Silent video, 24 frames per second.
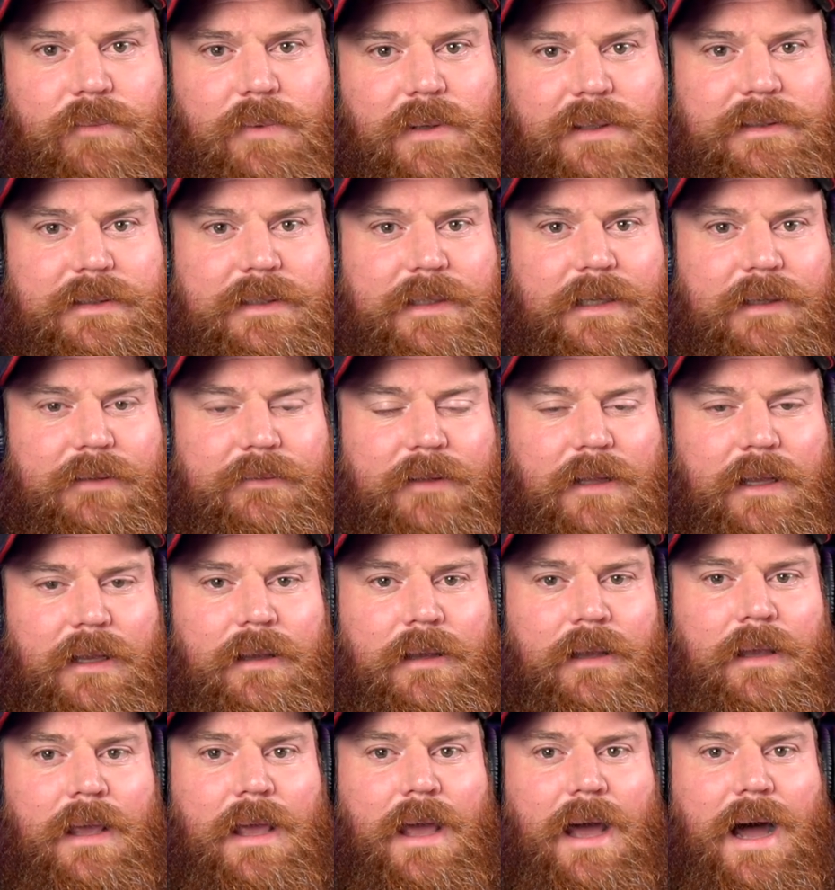one down there.
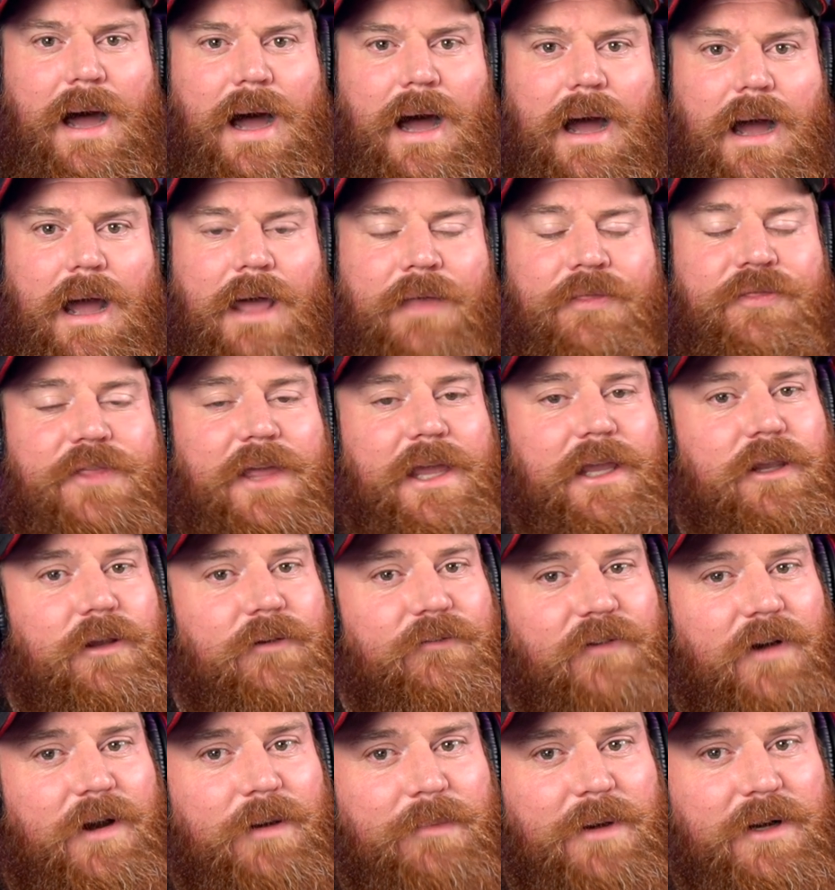And thank you
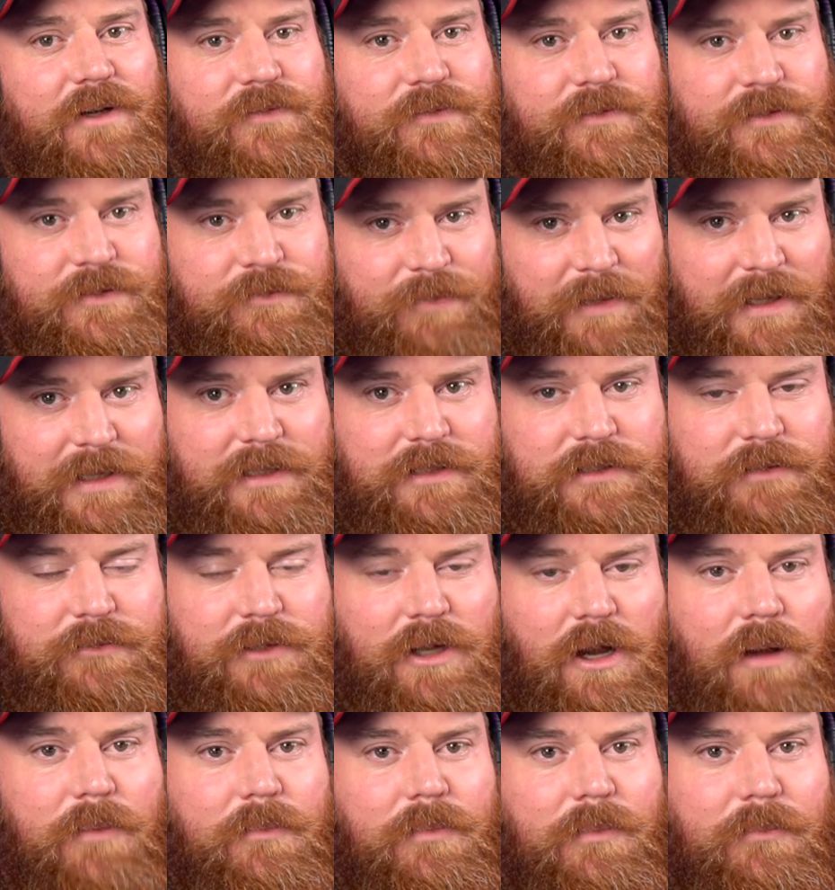very much for spending some
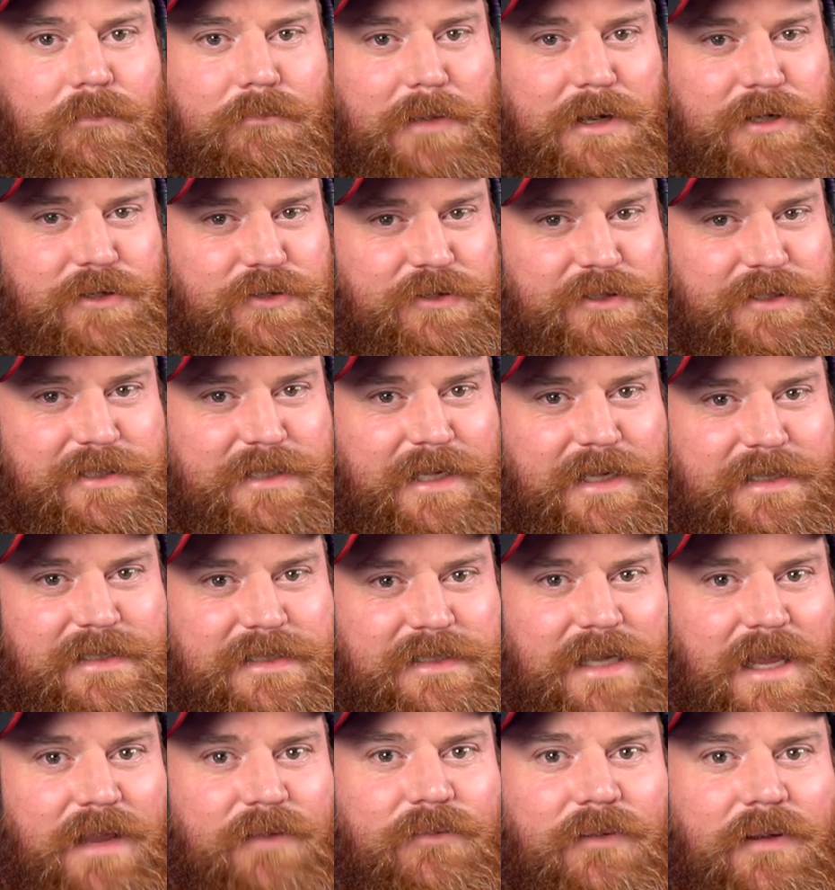time. Make sure you stay
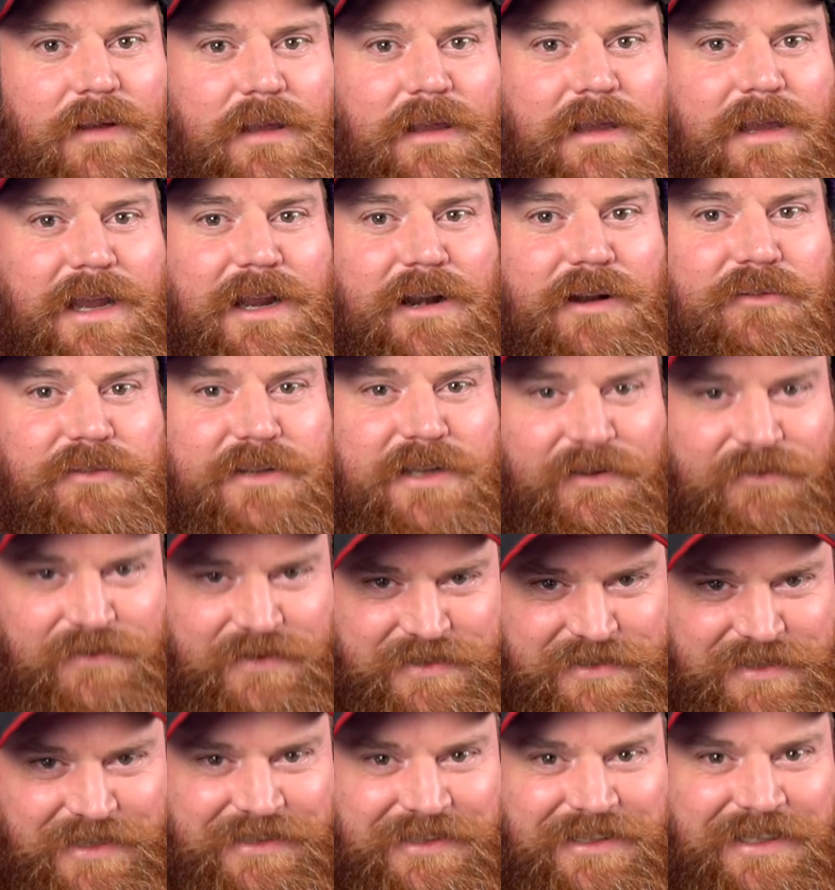safe, and I'll definitely
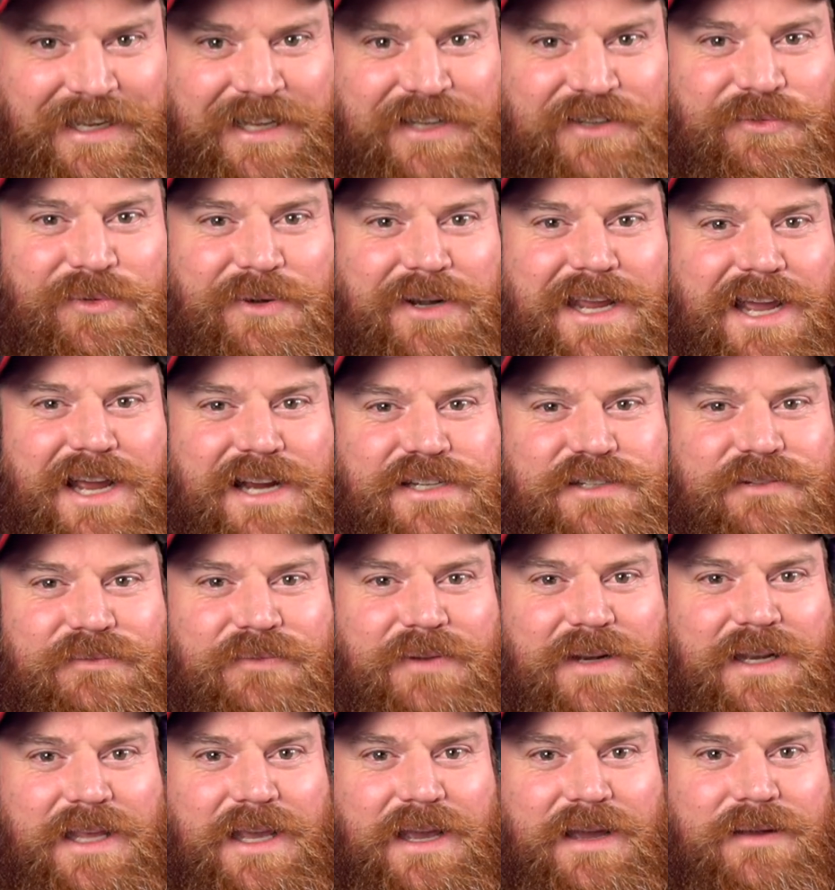see you in the next reaction
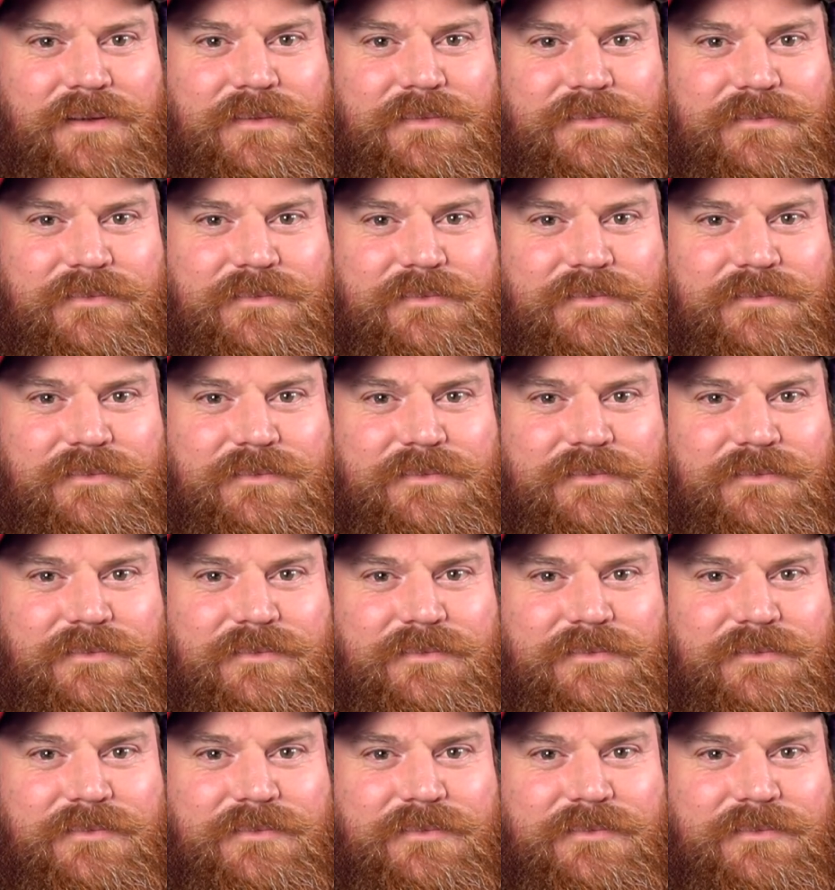video.